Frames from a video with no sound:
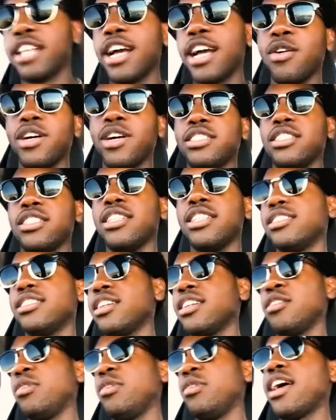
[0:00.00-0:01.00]
question, because it's
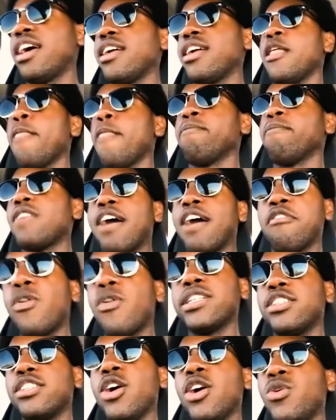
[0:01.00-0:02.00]
gonna be like, I've
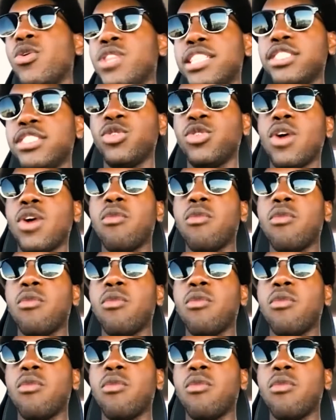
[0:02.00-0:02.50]
always known this is who I